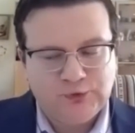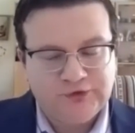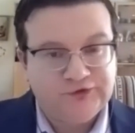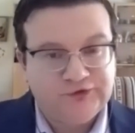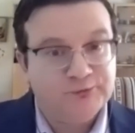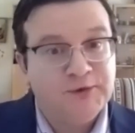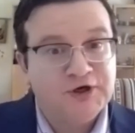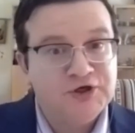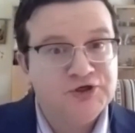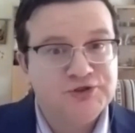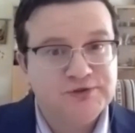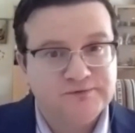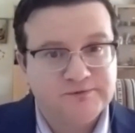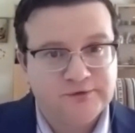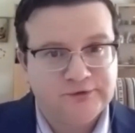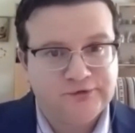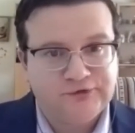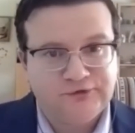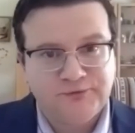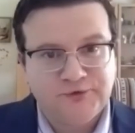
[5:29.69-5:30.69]
Or as Marshall
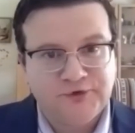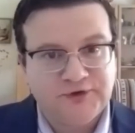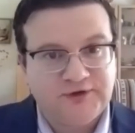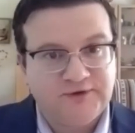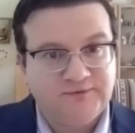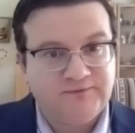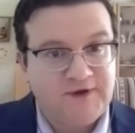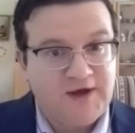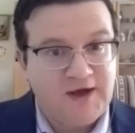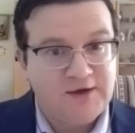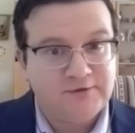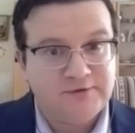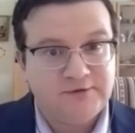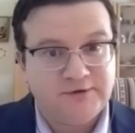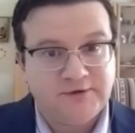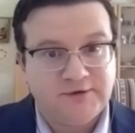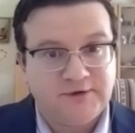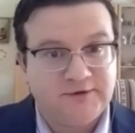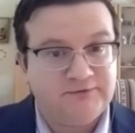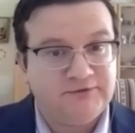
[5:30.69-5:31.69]
Rosenberg, the
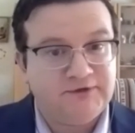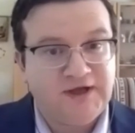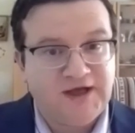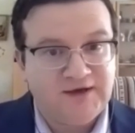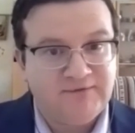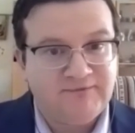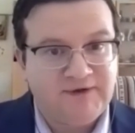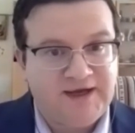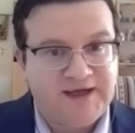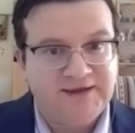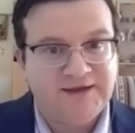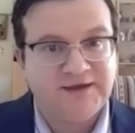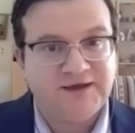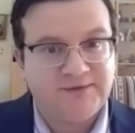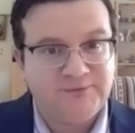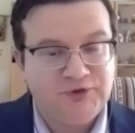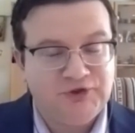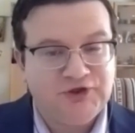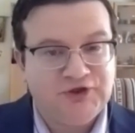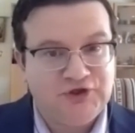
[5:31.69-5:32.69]
founder of nonviolent
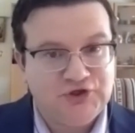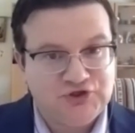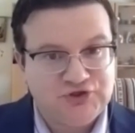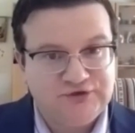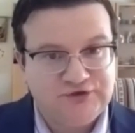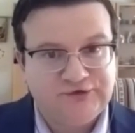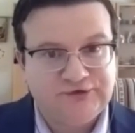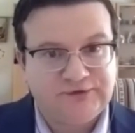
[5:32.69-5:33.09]
communication,